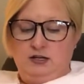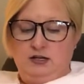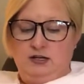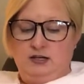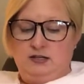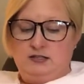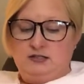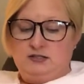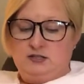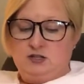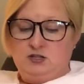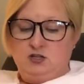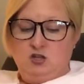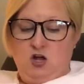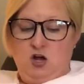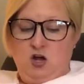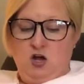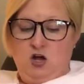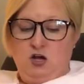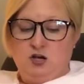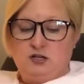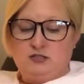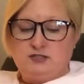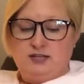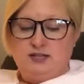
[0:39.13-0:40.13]
It's a
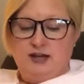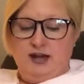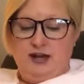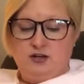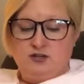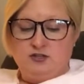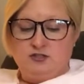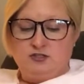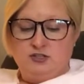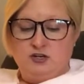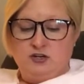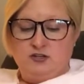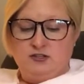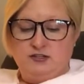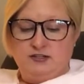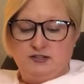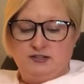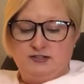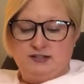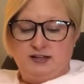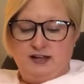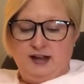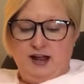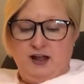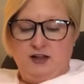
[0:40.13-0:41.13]
long tale, certainly,
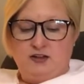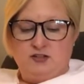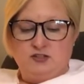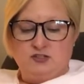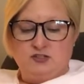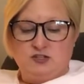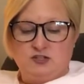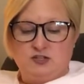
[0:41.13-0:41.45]
said Alice,